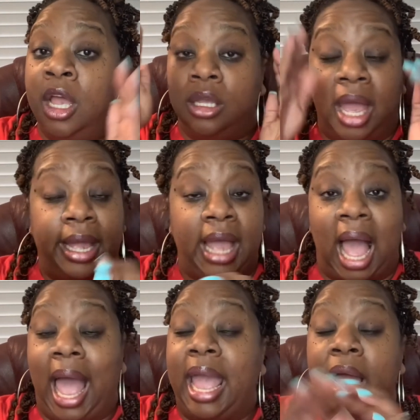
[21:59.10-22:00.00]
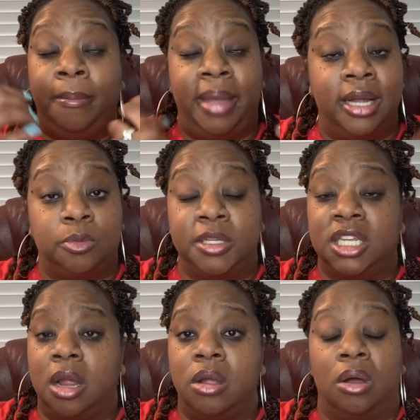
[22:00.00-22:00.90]
hey, I am marriage
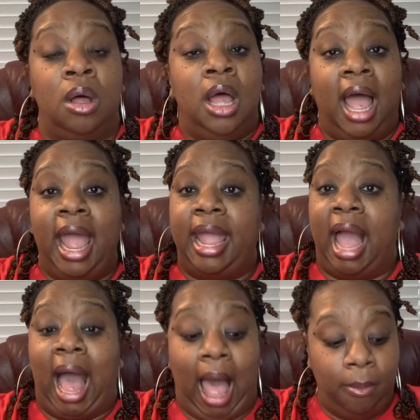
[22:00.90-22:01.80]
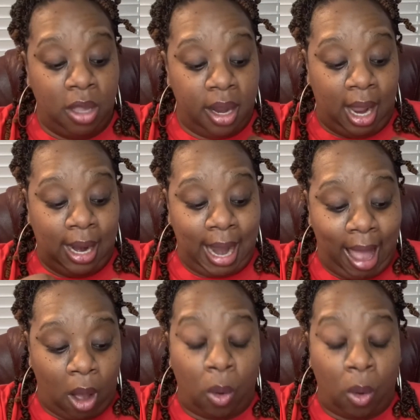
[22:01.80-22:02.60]
material. Hey, I'm going to allow